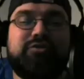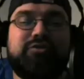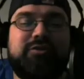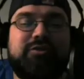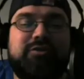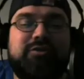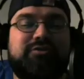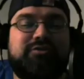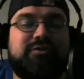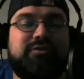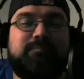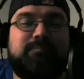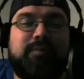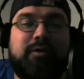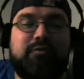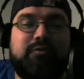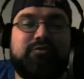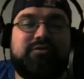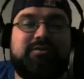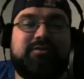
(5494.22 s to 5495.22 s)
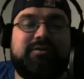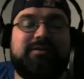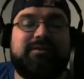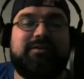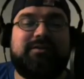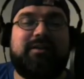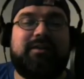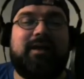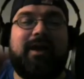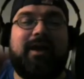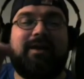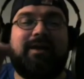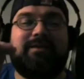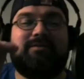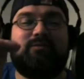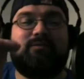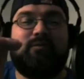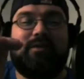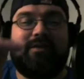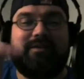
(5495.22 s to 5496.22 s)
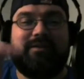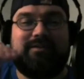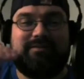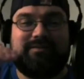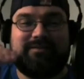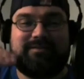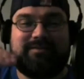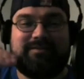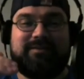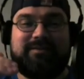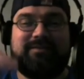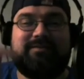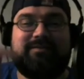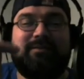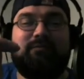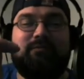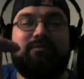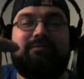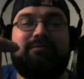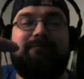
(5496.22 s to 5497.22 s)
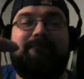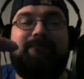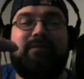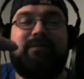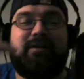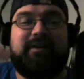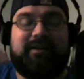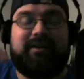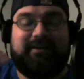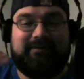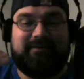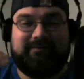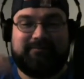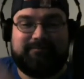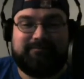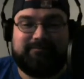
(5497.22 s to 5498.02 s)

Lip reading: should have just posted it as is because it was funny.